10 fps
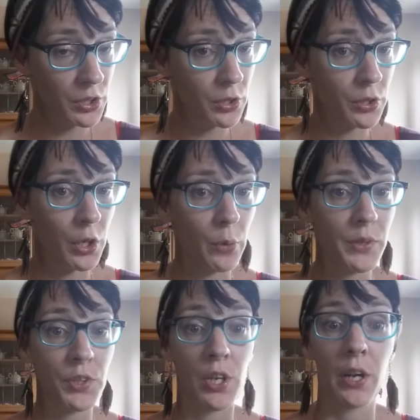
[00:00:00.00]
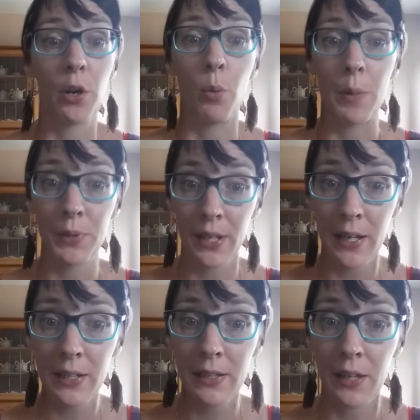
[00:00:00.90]
you can always check our
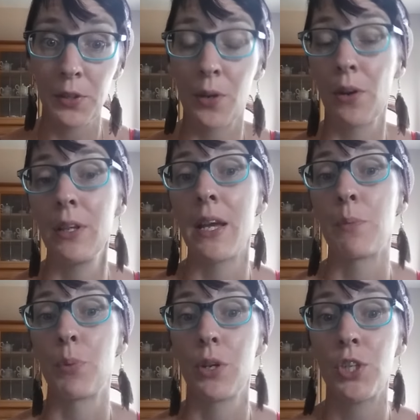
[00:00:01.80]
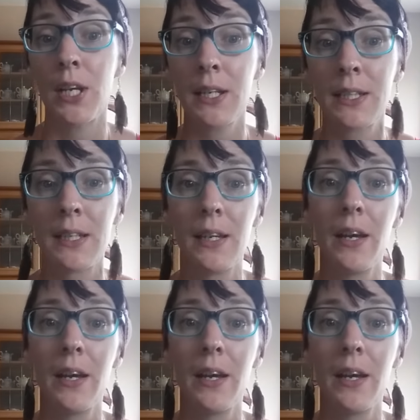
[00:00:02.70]
website at The Curly Hair Project.